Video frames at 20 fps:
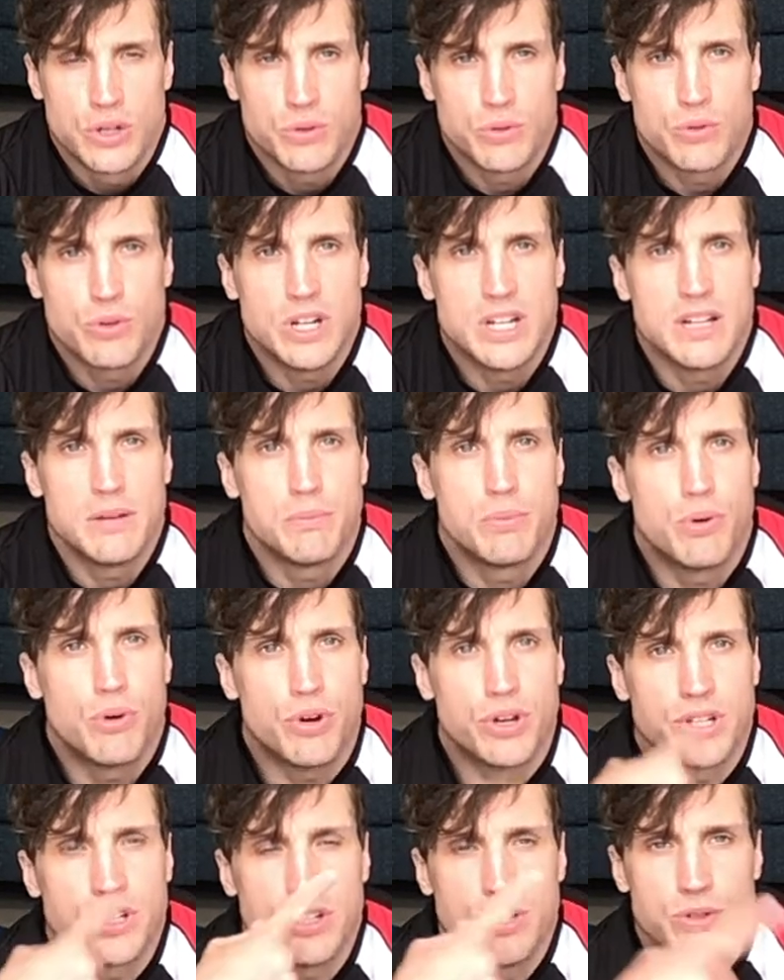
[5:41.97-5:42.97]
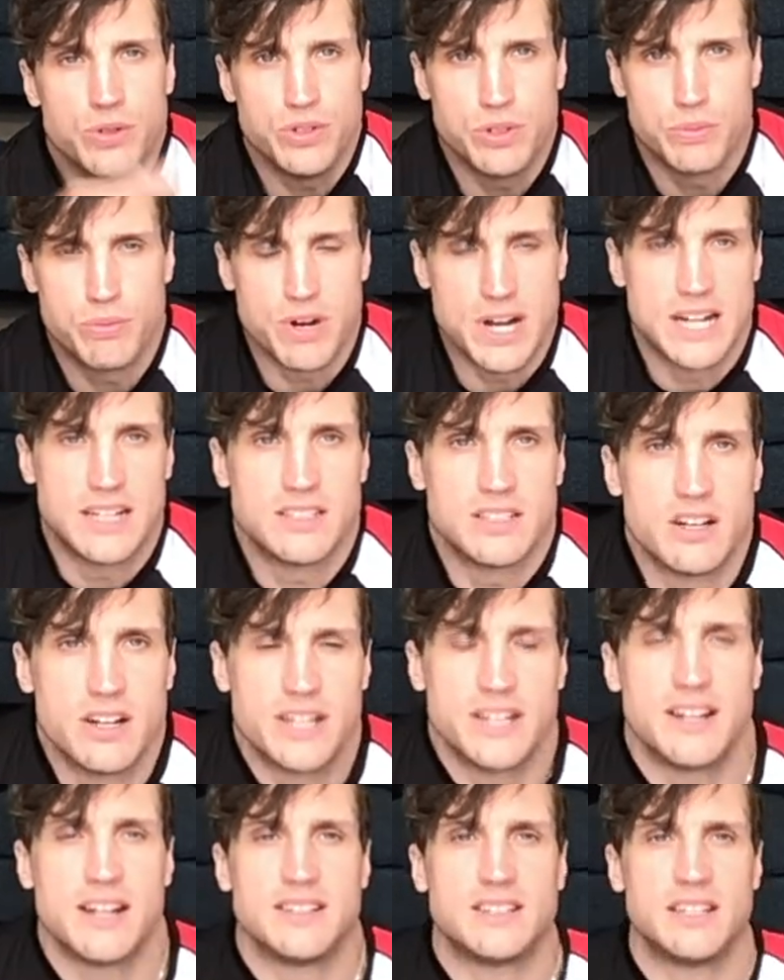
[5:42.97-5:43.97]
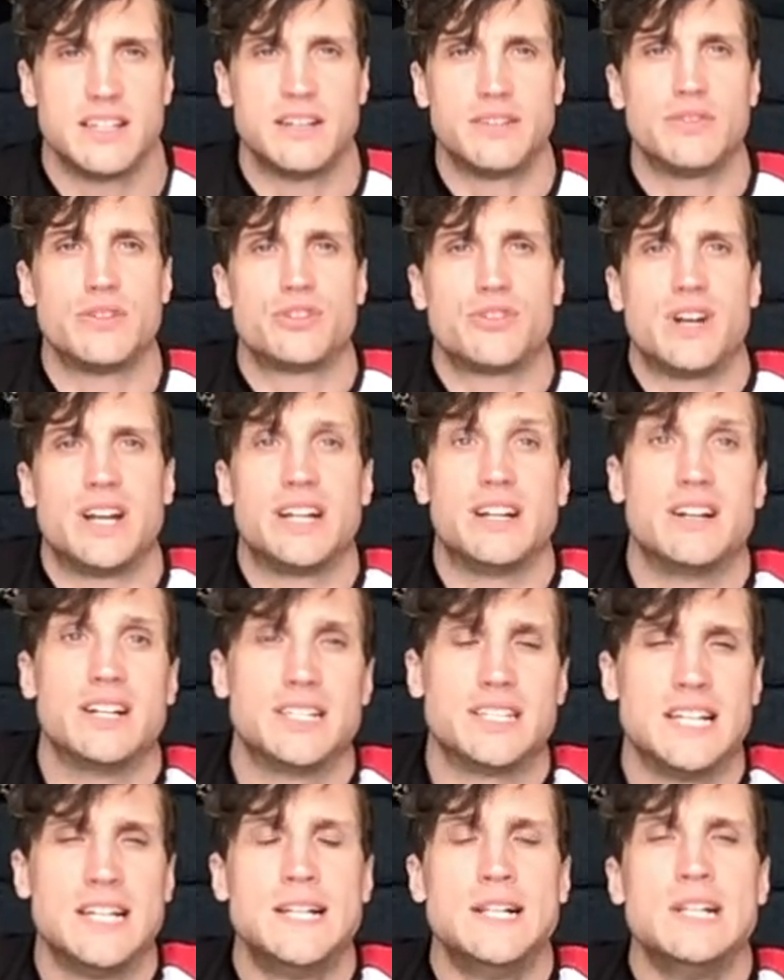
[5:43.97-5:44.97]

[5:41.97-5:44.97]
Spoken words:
Really important to use your breaks and high intensity interval training, guys.